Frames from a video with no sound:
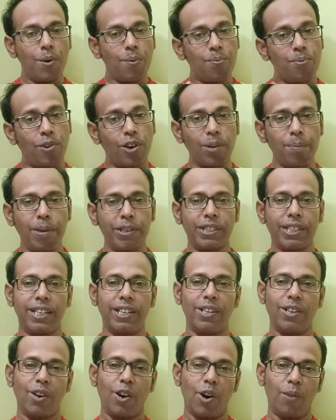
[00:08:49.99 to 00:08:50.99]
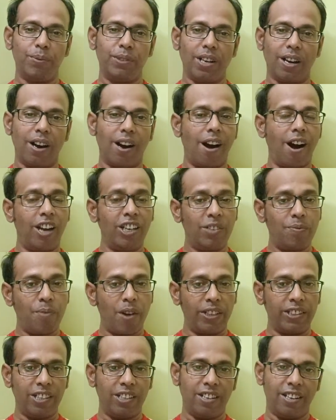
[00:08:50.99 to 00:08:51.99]
formation of the hard
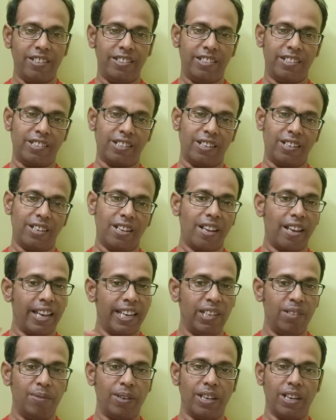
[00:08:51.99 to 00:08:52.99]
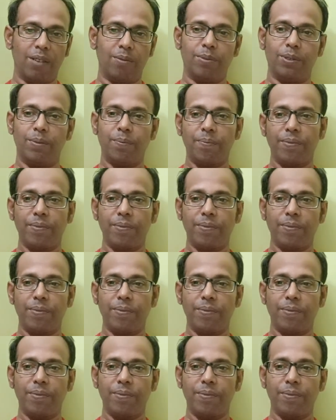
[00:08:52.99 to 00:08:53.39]
fertilization envelope,